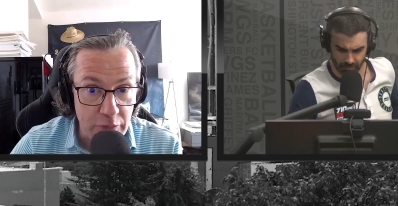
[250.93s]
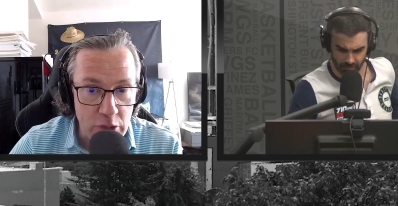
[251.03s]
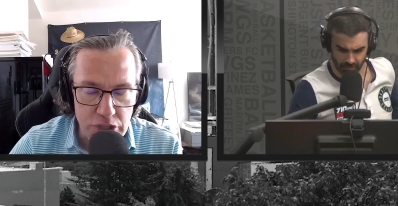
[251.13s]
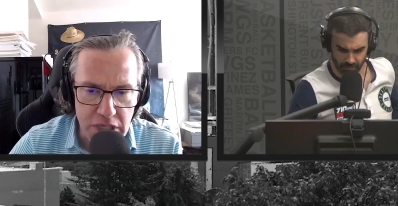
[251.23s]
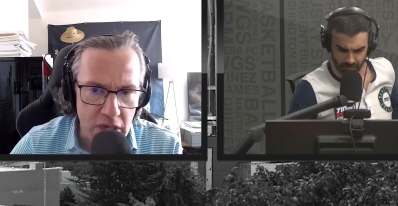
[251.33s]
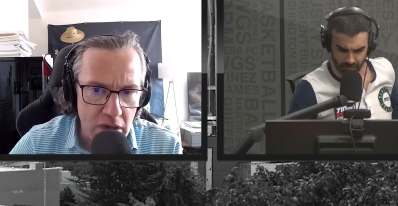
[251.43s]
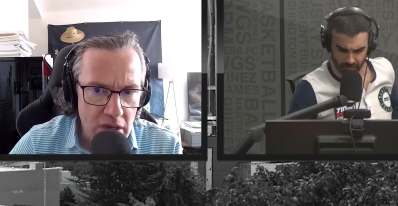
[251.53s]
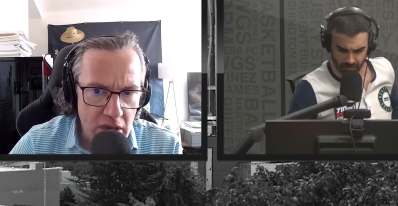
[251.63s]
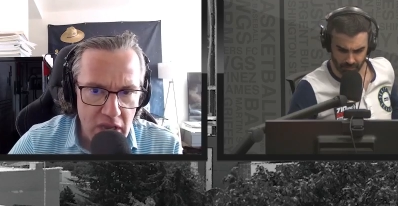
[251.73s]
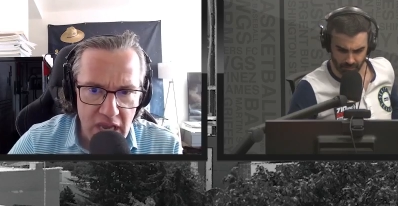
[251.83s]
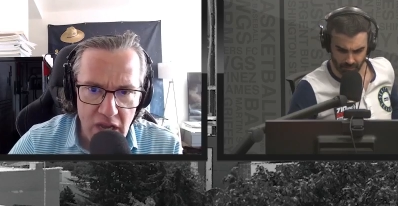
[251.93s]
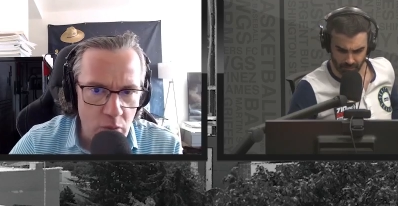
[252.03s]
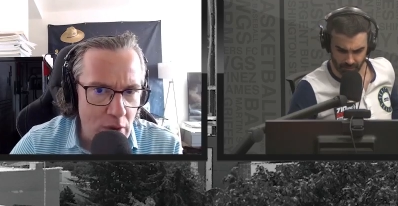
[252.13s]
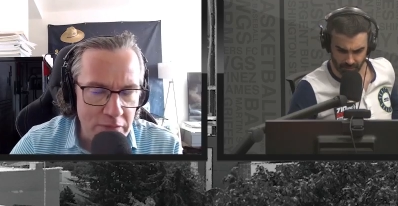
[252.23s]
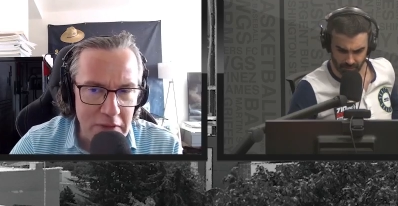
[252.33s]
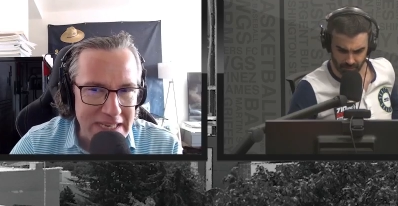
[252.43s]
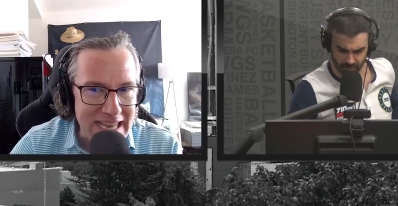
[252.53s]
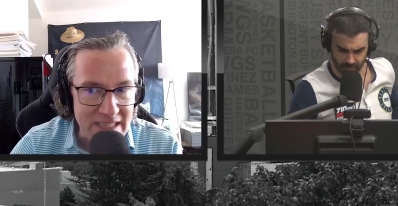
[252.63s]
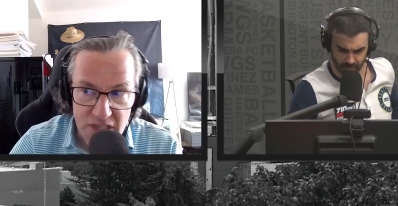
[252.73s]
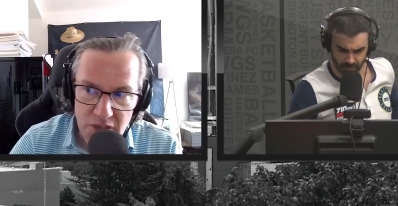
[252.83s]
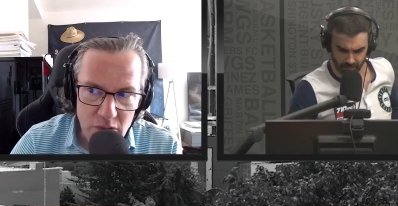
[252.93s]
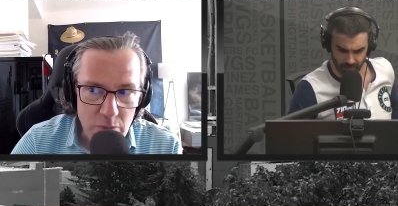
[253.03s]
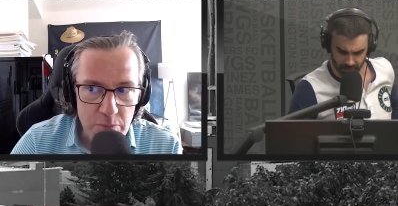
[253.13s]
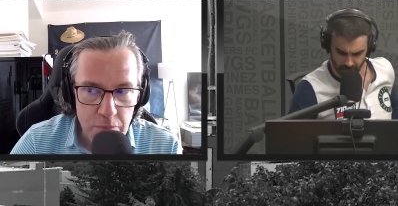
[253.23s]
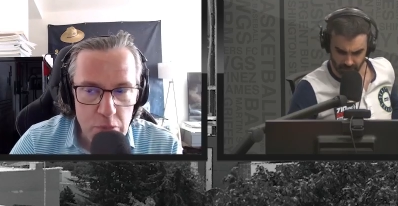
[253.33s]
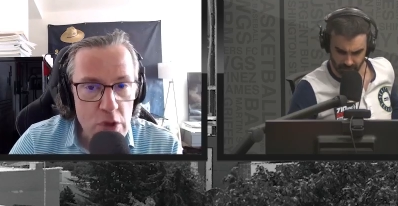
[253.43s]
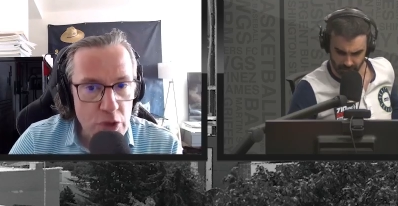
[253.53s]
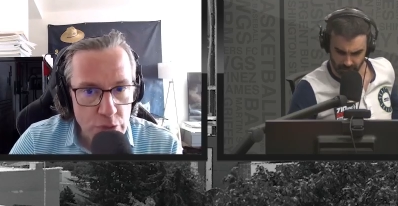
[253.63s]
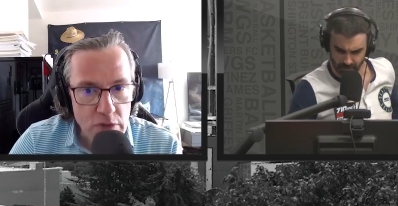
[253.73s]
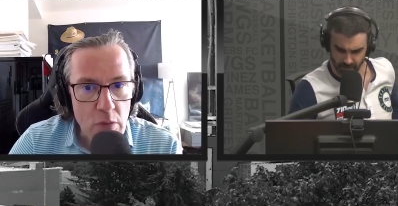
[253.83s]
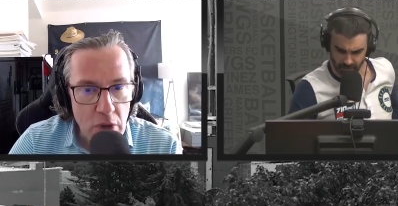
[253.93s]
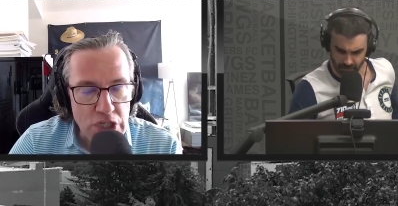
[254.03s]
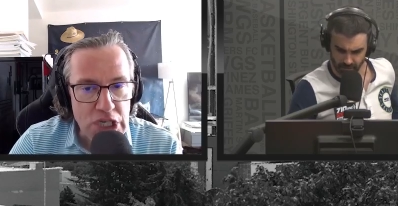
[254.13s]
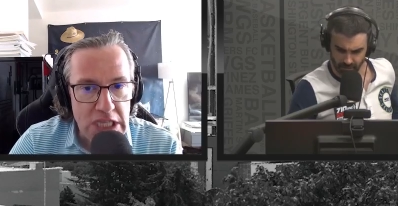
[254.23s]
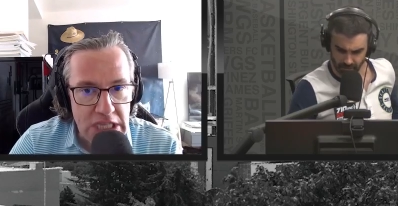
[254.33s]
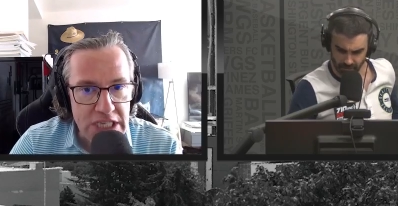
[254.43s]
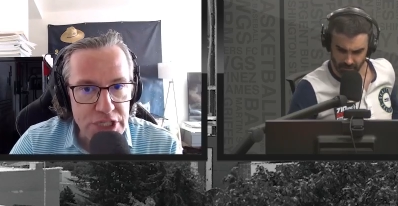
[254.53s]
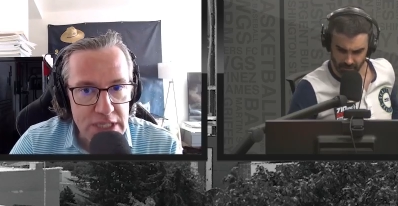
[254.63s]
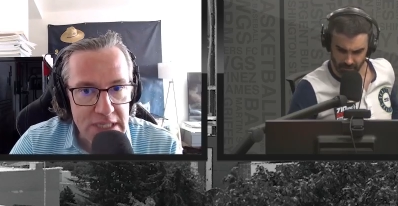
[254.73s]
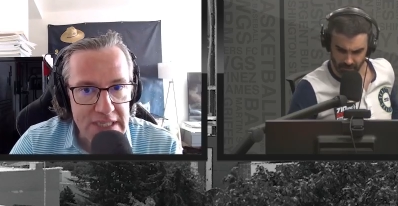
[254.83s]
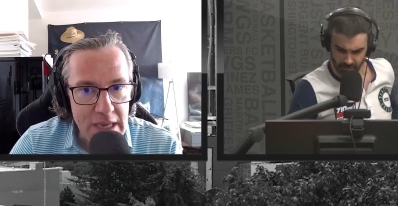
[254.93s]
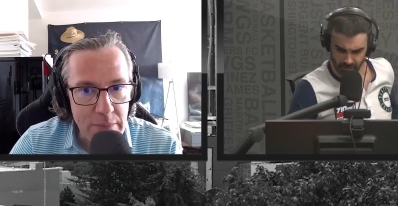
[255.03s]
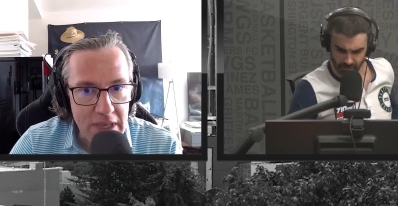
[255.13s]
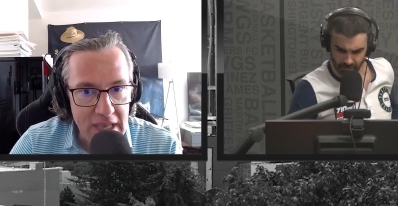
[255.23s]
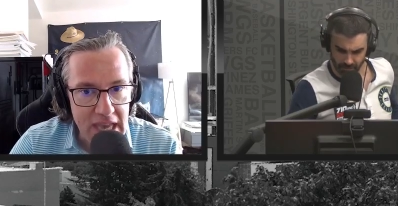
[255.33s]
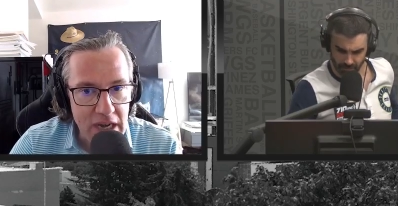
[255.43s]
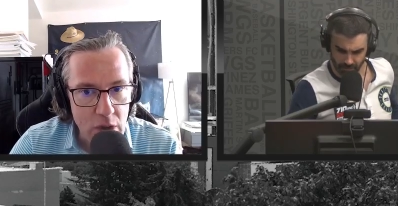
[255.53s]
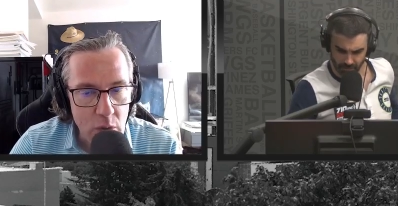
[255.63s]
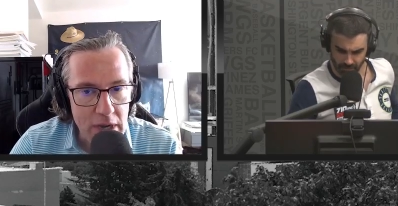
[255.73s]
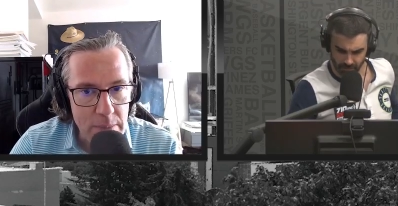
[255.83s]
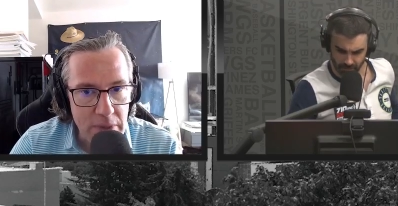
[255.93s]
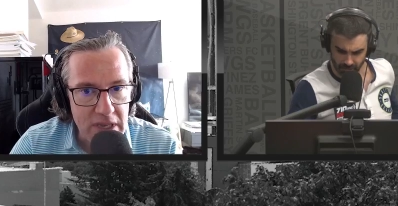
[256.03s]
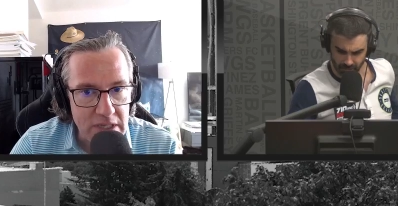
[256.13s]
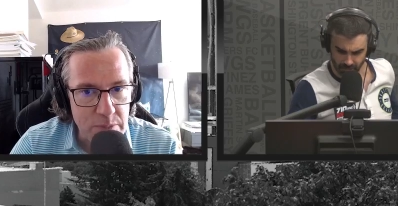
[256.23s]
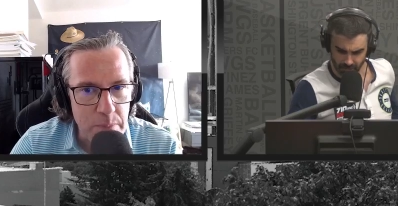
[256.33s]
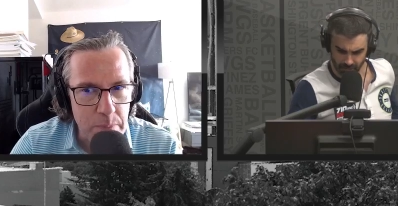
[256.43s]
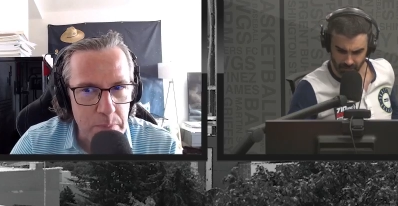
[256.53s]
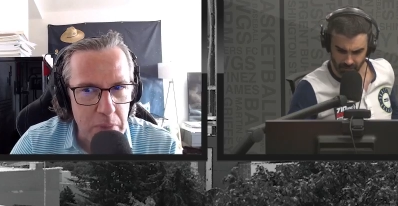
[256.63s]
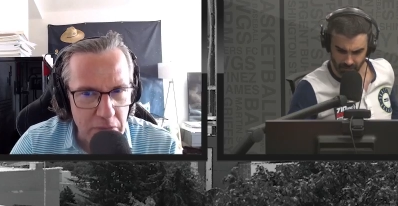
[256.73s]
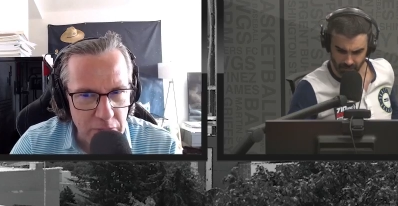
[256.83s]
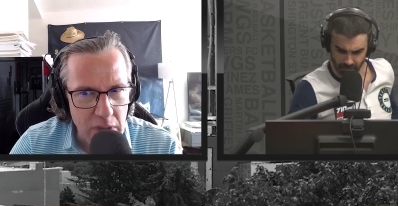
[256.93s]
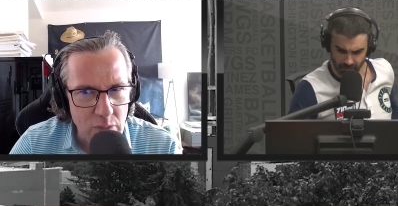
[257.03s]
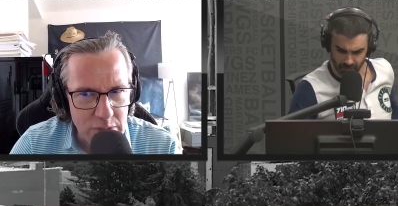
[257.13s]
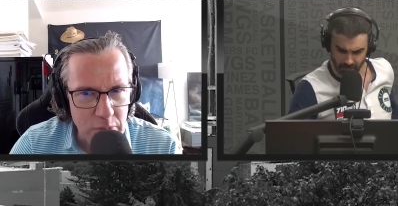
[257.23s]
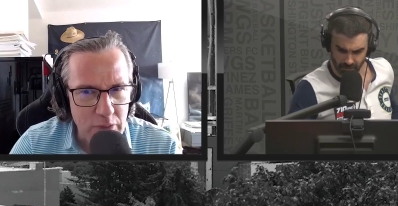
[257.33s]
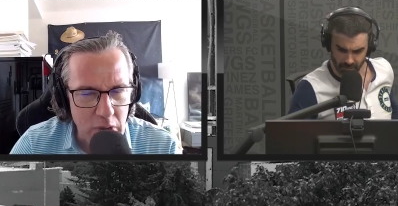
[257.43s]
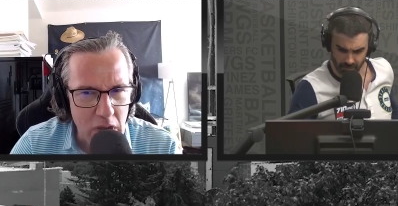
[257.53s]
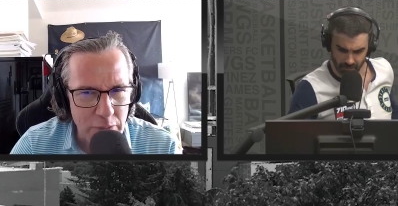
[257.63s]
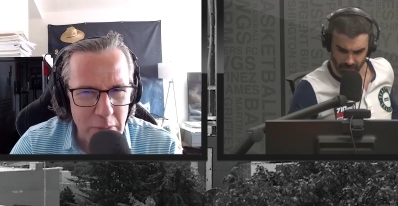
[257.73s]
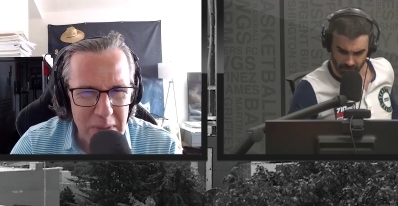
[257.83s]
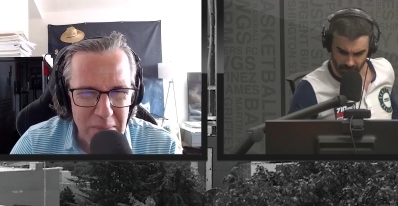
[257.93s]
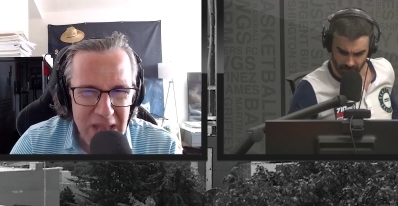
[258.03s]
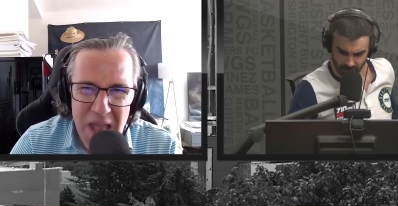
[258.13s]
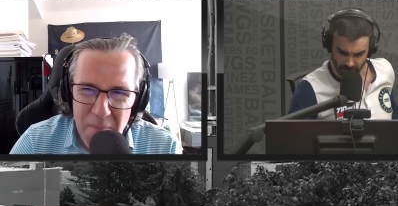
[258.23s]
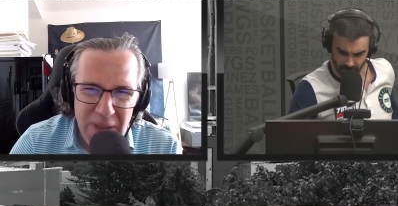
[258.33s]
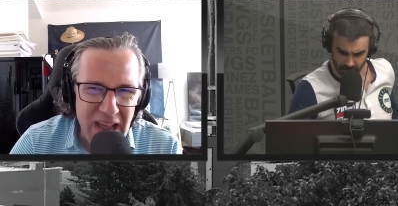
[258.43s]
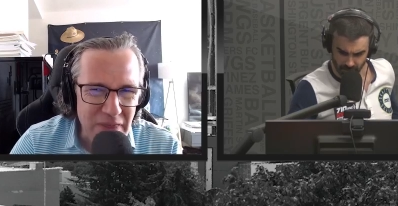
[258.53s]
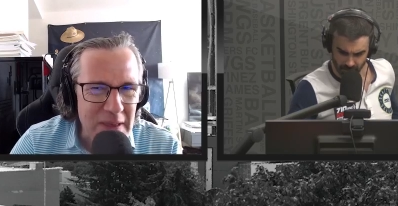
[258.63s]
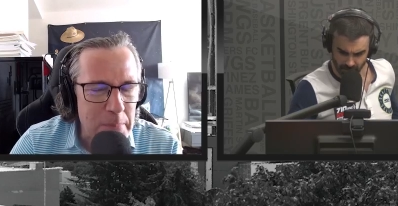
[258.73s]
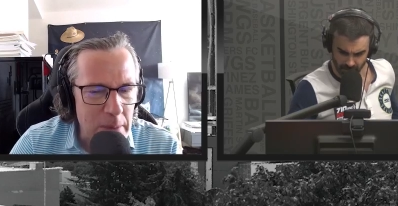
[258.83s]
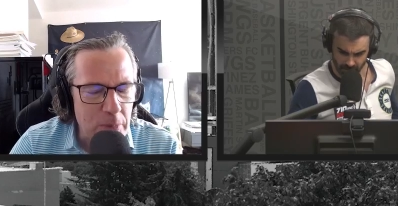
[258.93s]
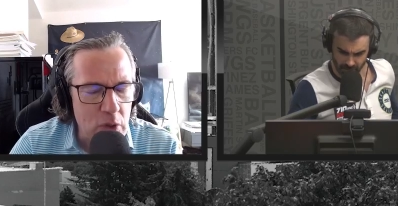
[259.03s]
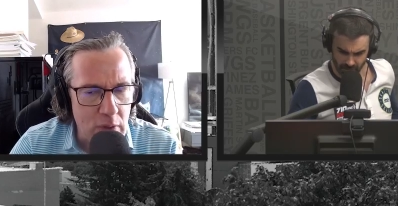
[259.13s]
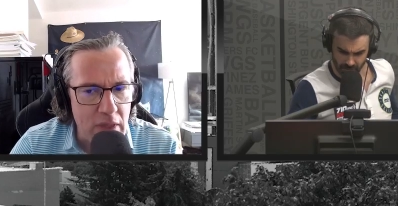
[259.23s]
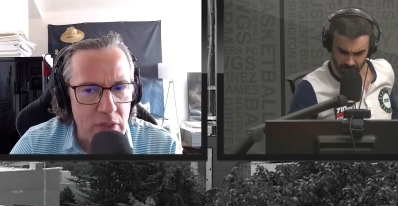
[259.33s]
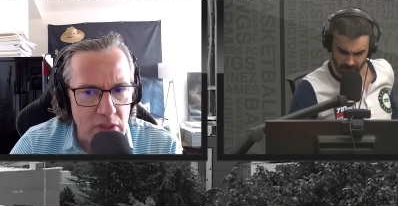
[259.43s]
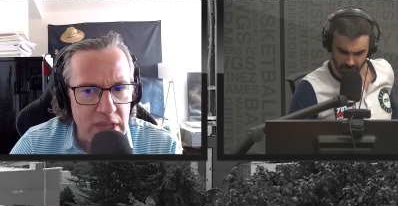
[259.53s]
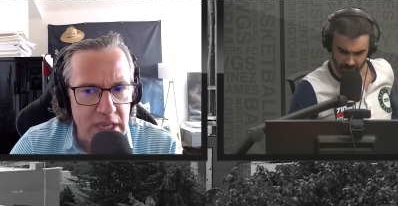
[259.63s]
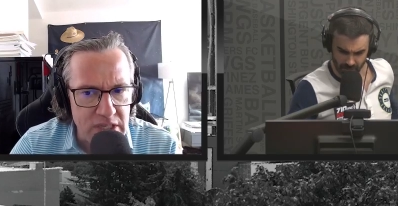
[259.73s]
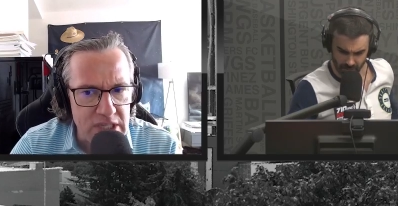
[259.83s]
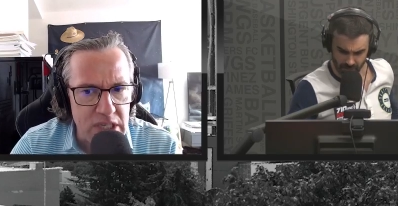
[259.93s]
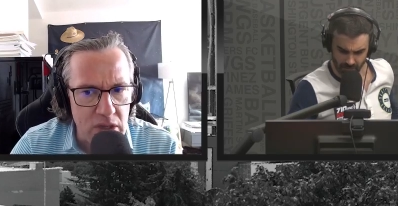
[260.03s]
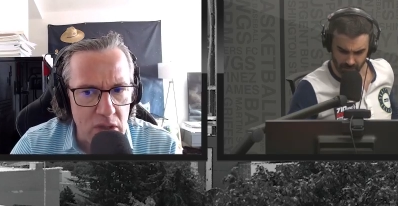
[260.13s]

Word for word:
Speaker 1: year, it went fantastic. You could you could throw Marshawn Lynch in the same category because Buffalo was moving on from him, but I think people around the league still